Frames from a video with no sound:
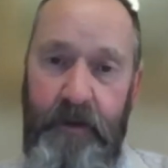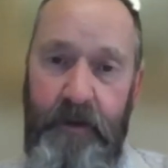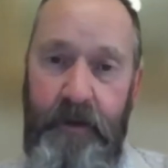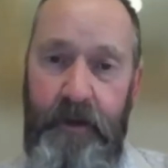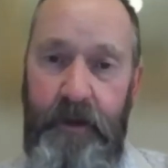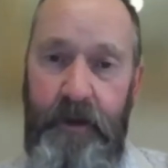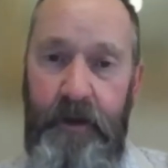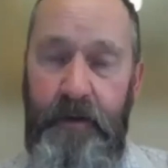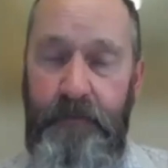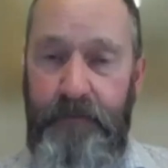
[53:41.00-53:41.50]

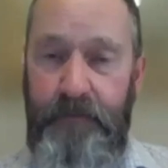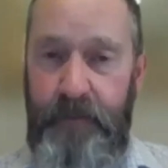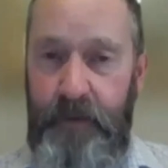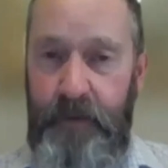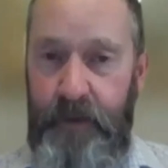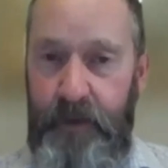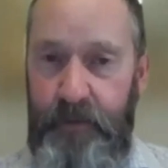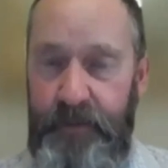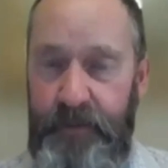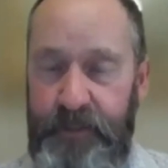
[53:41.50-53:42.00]

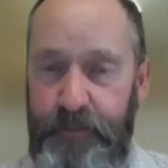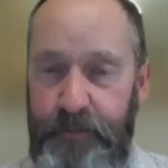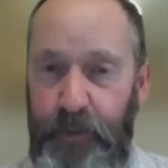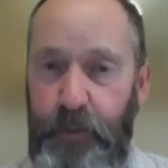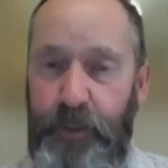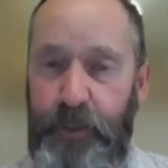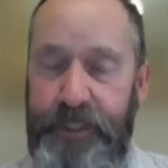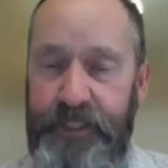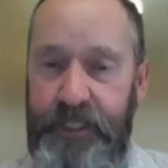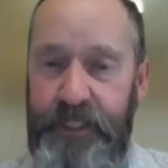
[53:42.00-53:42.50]
It's
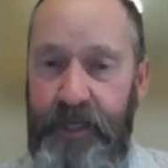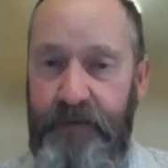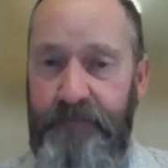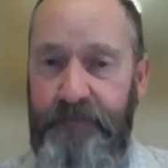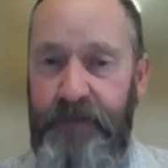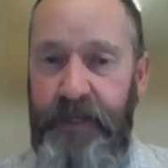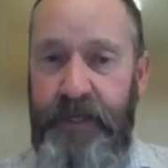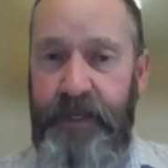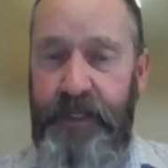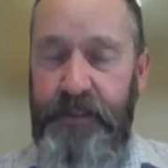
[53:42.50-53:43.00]
public
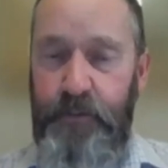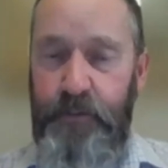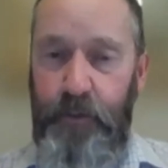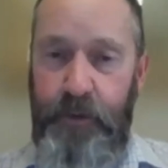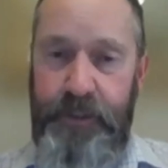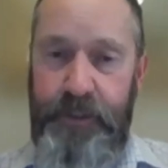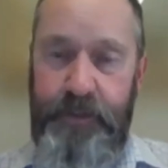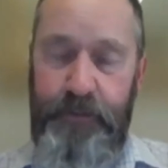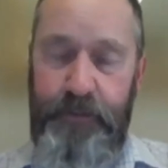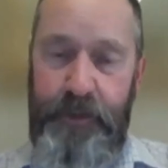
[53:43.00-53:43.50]
safety. That's
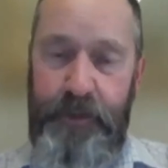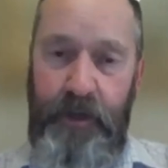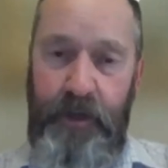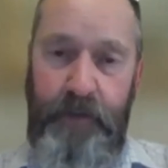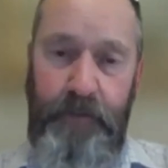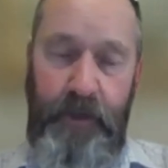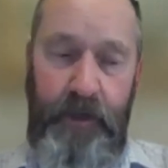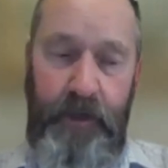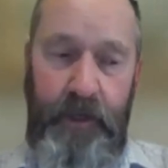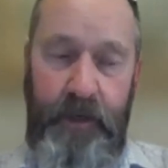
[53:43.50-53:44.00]
what it's
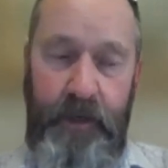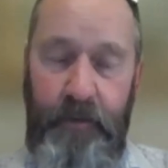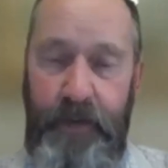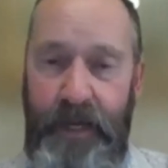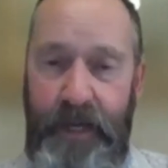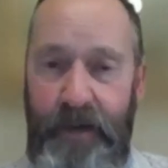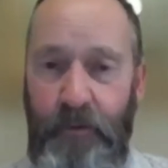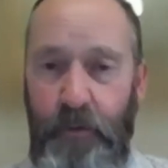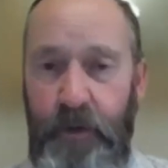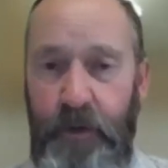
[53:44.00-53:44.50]
predominantly
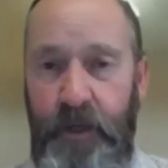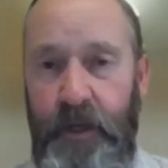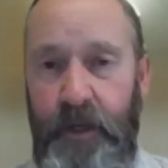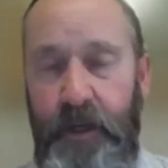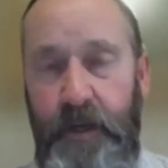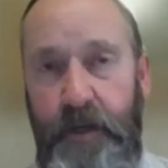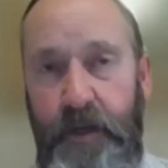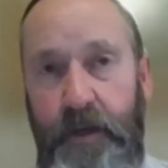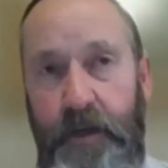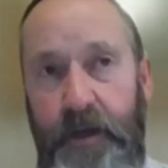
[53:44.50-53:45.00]
about.
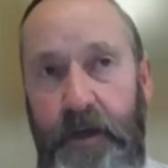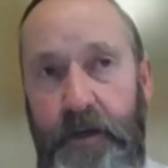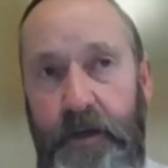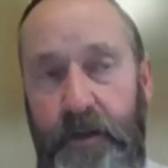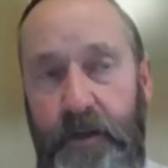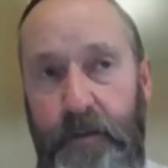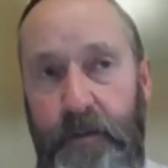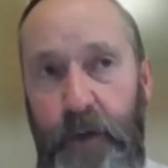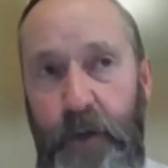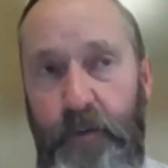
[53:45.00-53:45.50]
And at
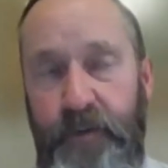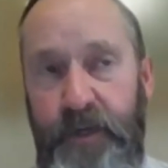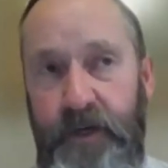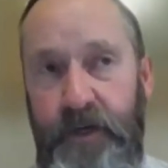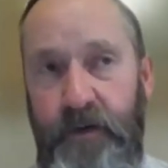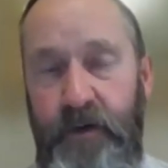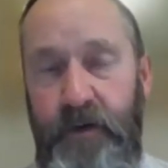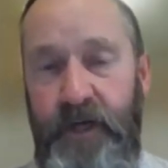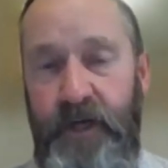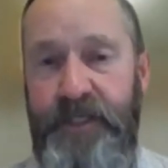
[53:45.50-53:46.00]
the moment, the
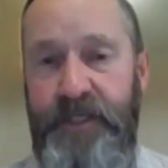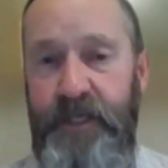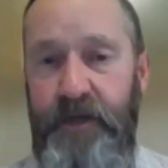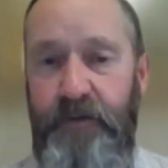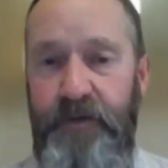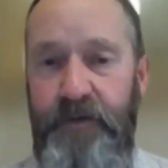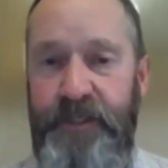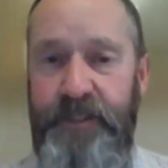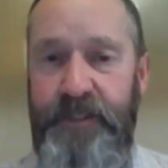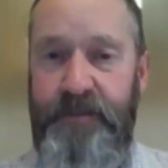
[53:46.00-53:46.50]

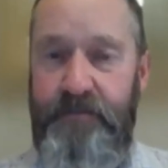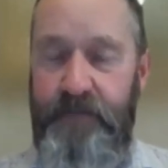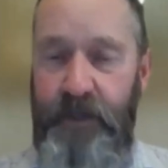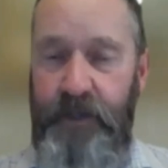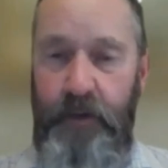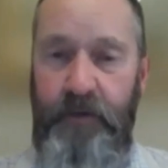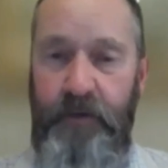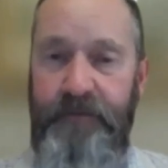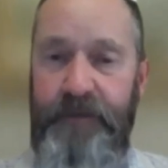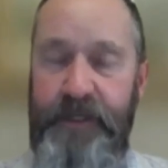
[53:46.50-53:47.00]
criteria is,
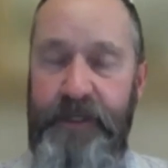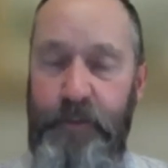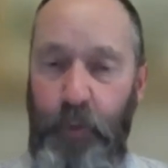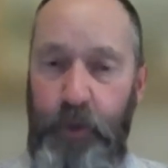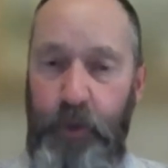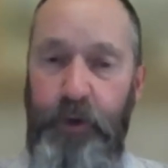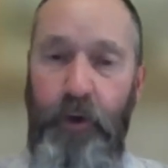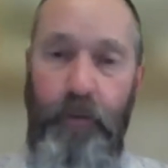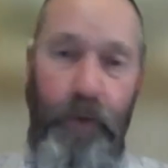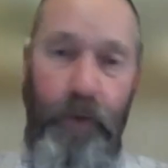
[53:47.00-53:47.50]
if there's
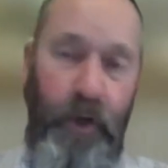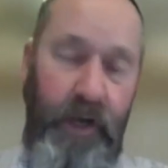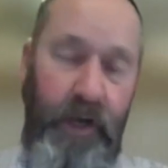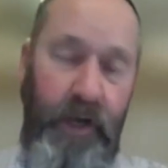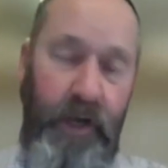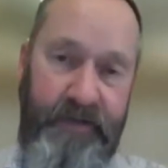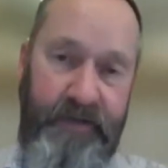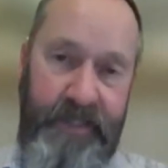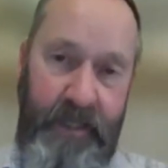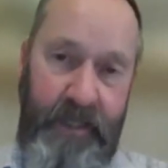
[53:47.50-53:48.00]
one or more
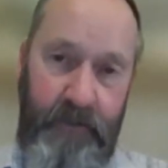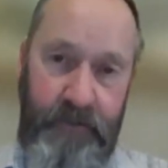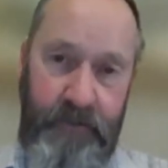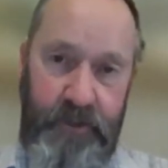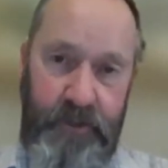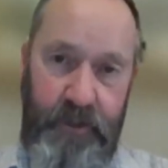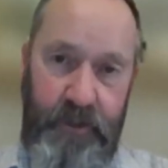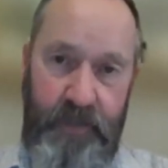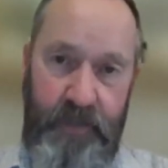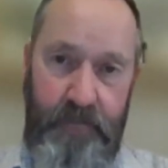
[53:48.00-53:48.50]
lives
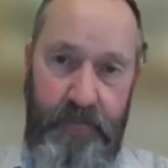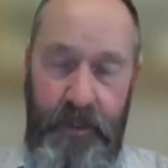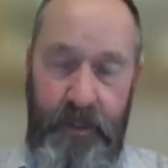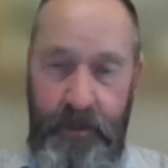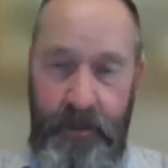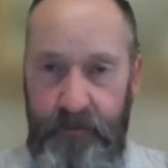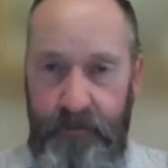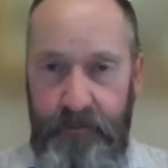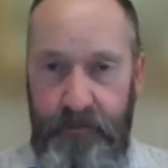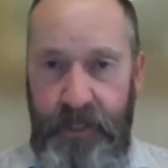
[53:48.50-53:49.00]
downstream,
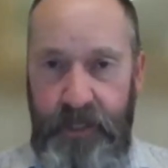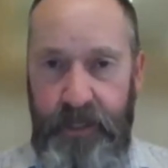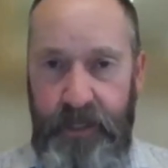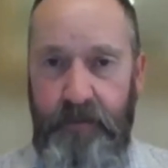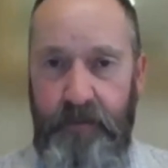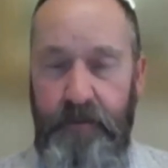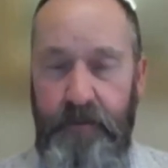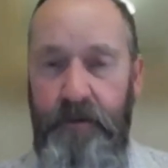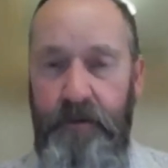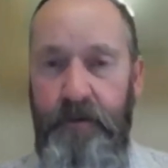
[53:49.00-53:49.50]

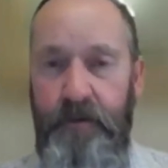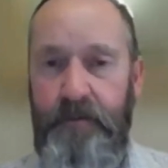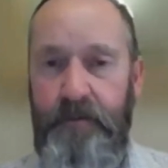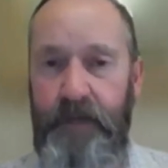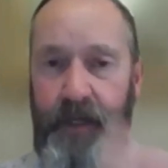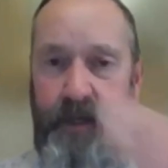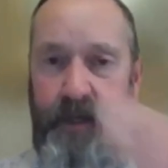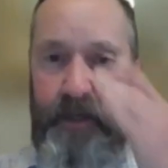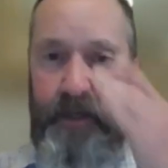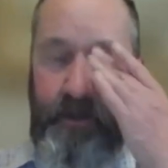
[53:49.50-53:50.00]
then
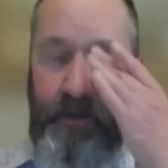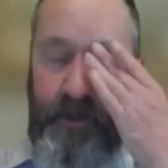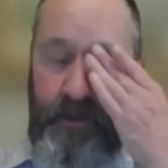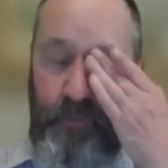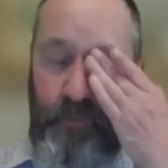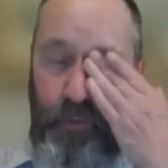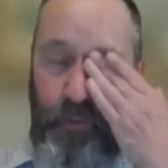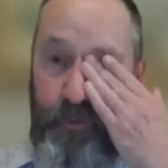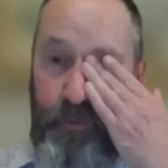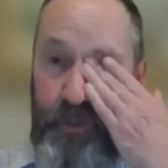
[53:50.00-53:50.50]

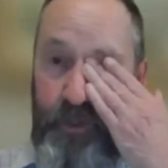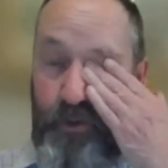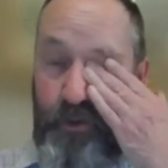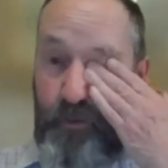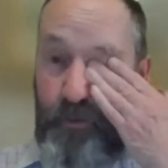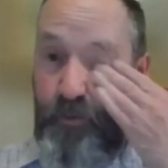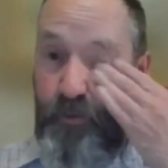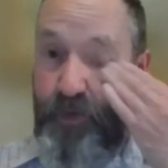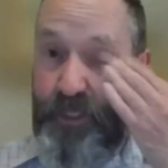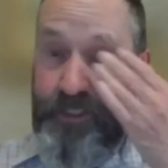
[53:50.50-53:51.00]
it would
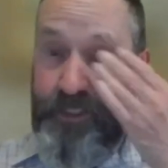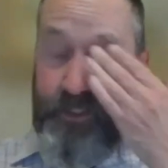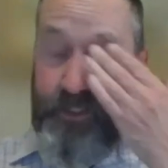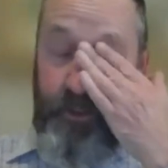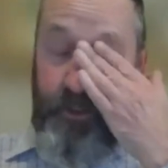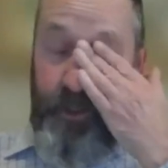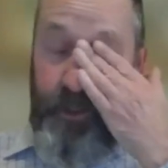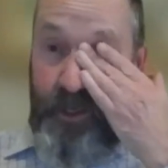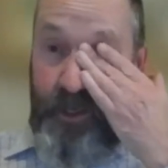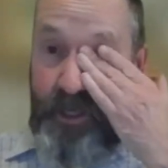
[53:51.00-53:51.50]
become a risk.
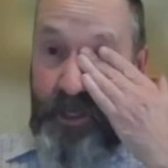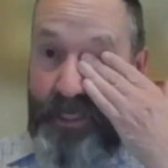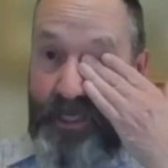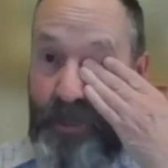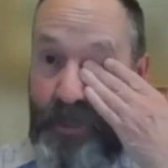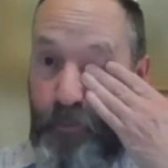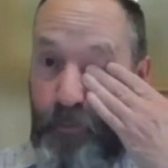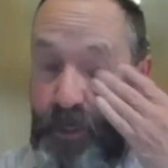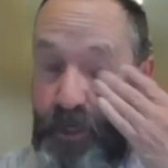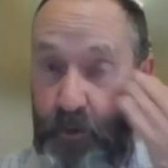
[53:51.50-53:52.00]
And
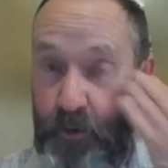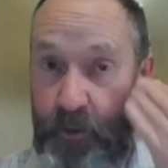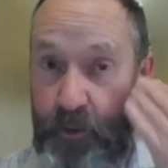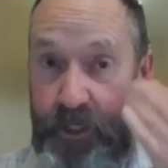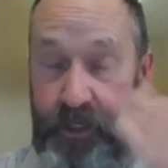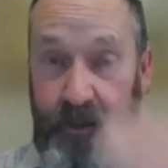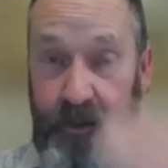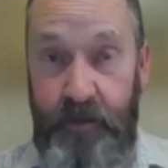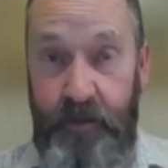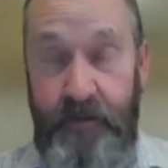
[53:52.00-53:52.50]
again, we're
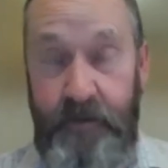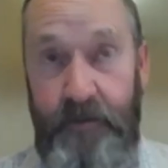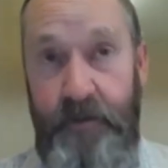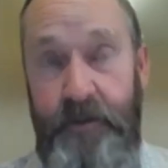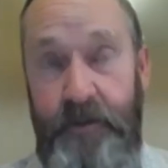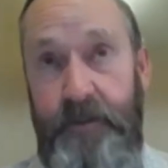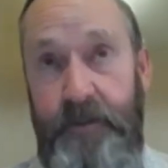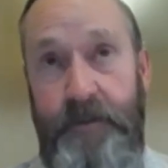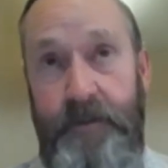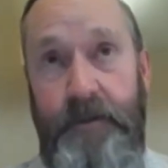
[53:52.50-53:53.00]
looking at,
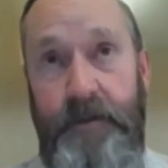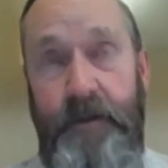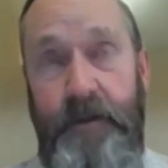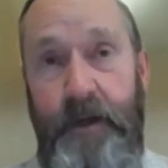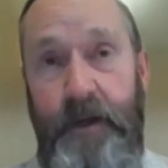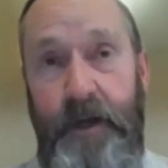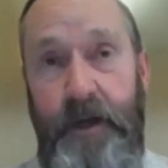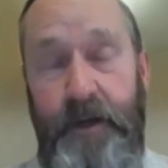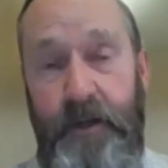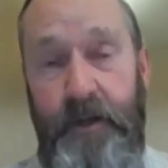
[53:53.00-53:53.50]

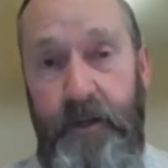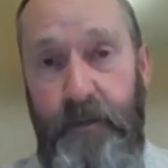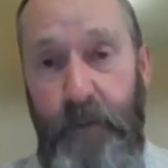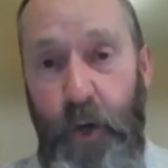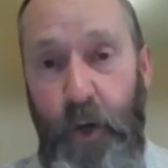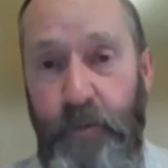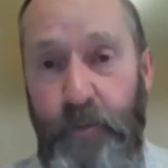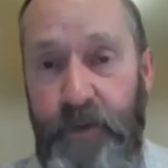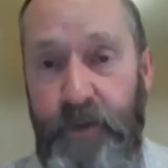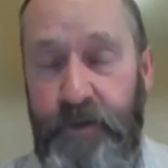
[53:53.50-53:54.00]
and at the
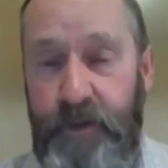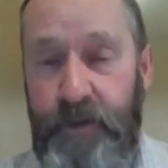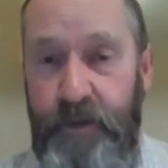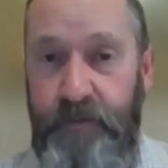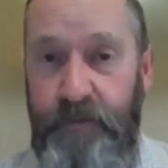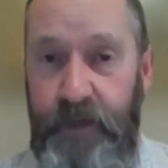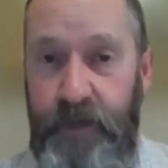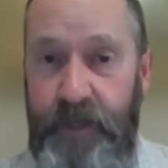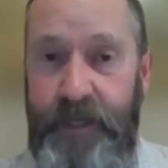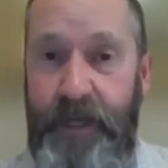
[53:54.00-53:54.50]
moment,
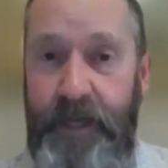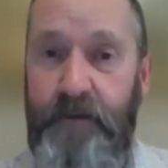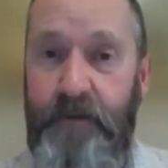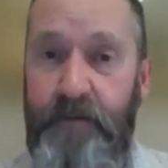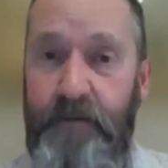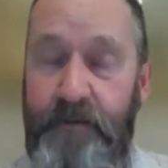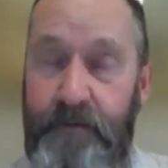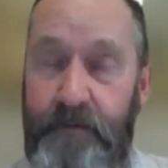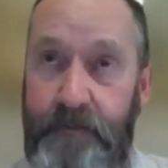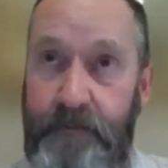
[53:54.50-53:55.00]

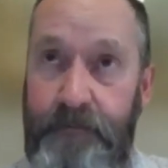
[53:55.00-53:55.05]
again,